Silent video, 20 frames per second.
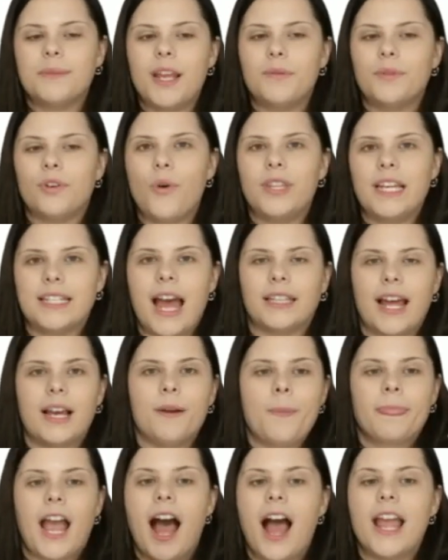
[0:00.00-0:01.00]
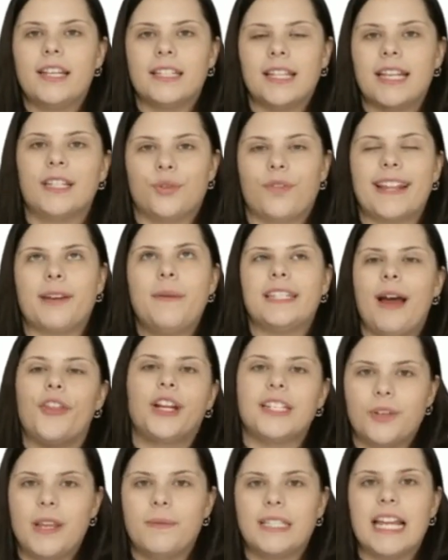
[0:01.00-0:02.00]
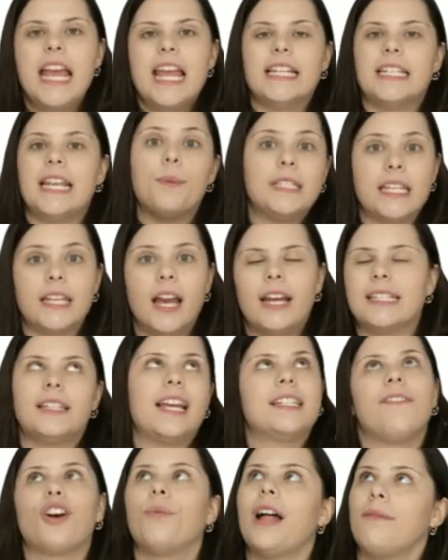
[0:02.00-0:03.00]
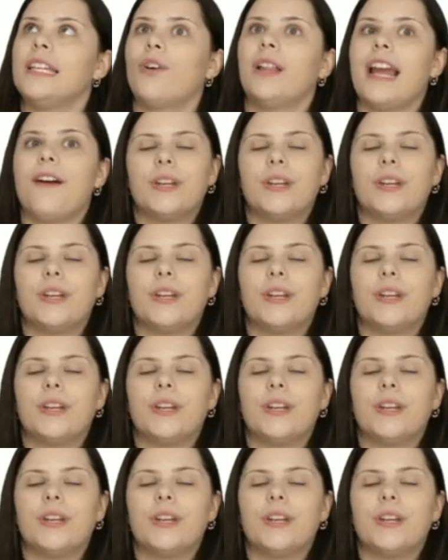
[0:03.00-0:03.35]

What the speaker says: I mean, and let's not forget about error handling.